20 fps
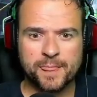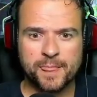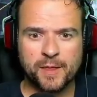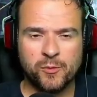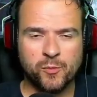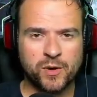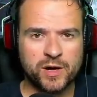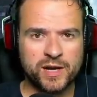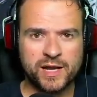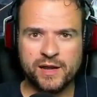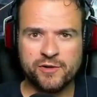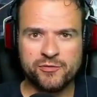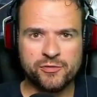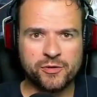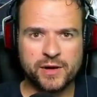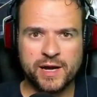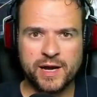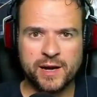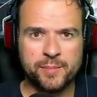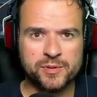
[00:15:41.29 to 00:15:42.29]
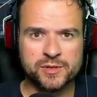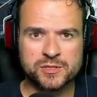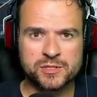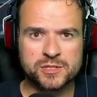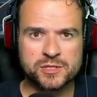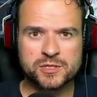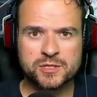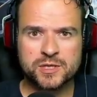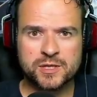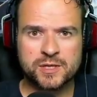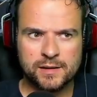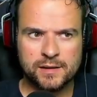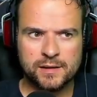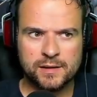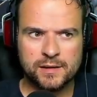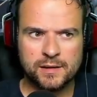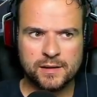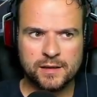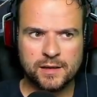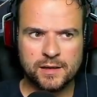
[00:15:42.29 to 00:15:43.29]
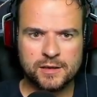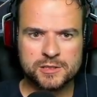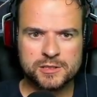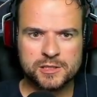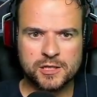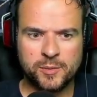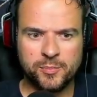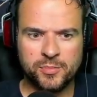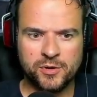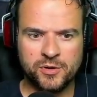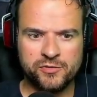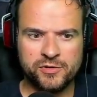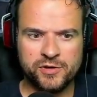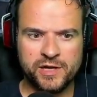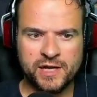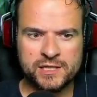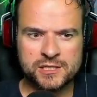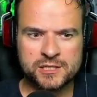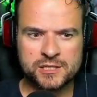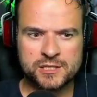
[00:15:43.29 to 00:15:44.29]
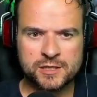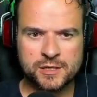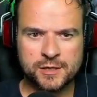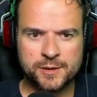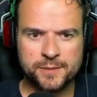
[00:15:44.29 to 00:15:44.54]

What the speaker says: whatever happens. Last couple of hits.